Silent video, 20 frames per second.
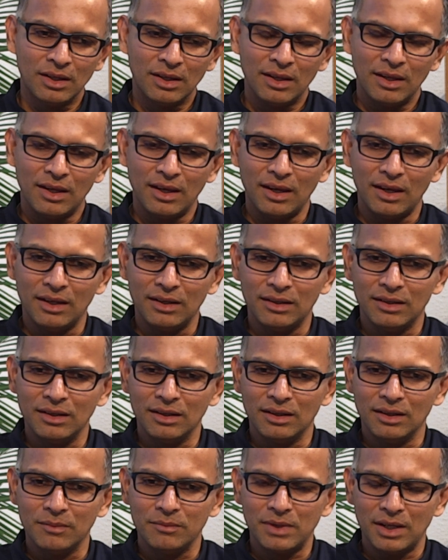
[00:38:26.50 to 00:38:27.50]

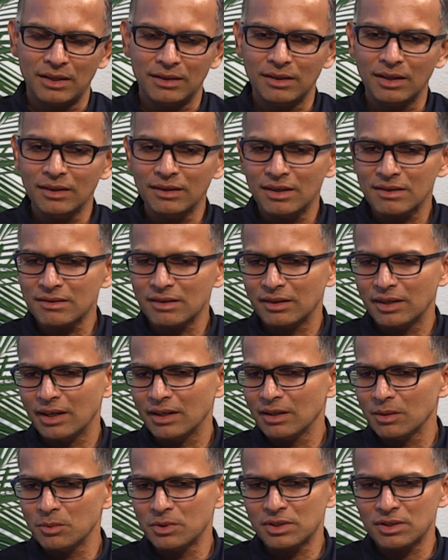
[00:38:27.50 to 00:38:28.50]
And then there's a
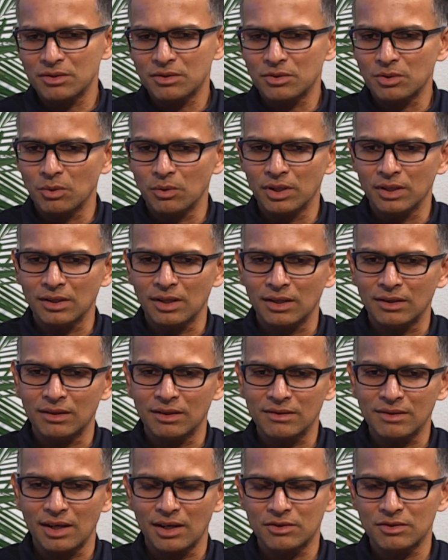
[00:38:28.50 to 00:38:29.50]
data which is showing that
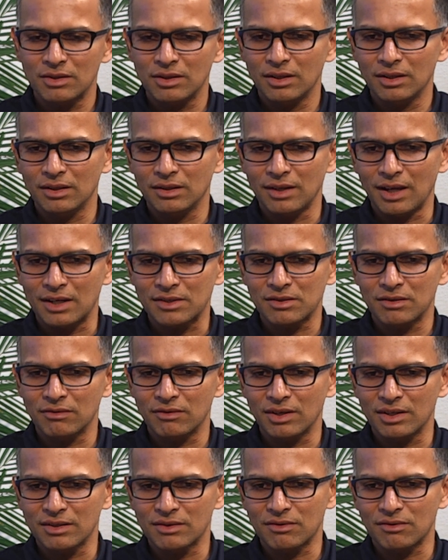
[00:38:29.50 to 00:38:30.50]
there's actually a national
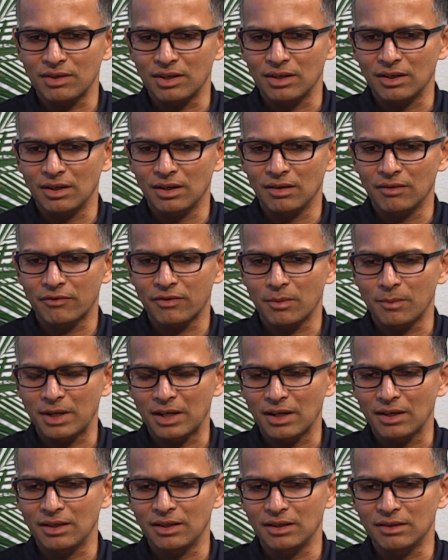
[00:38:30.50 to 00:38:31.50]
registry from
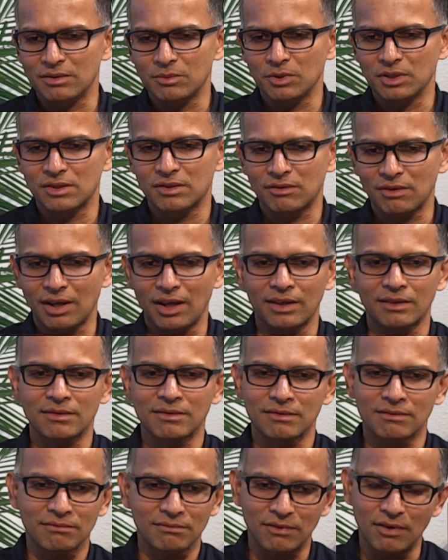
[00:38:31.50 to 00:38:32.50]
NIH which
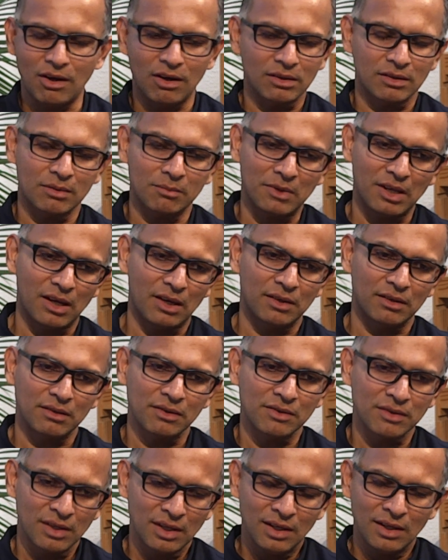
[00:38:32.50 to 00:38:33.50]
tracks long-term
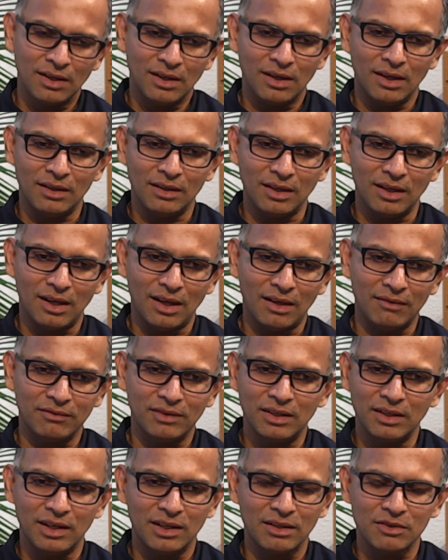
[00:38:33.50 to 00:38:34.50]
dieters. And the
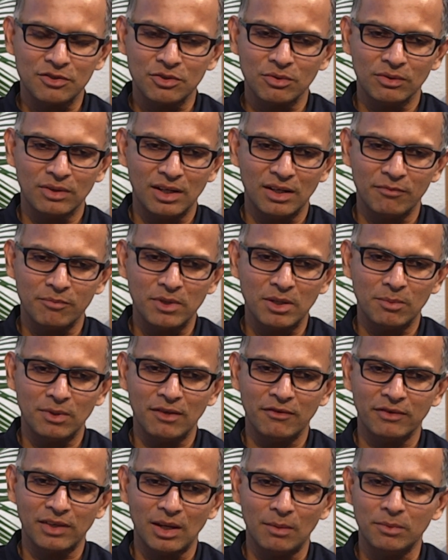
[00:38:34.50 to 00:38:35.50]
data have shown that if people
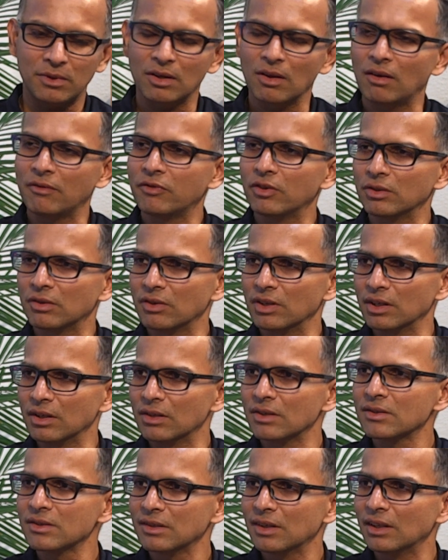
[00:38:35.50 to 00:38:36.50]
have kept it off for 3
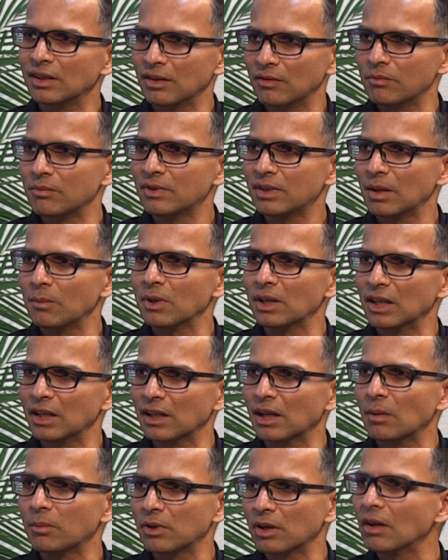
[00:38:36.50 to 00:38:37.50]
years, then they've typically
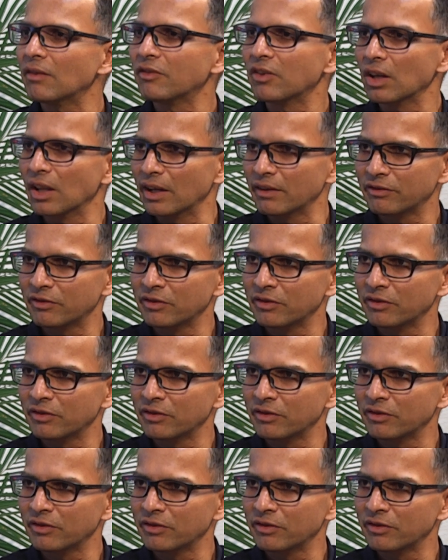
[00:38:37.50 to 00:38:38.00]
kept it off for life.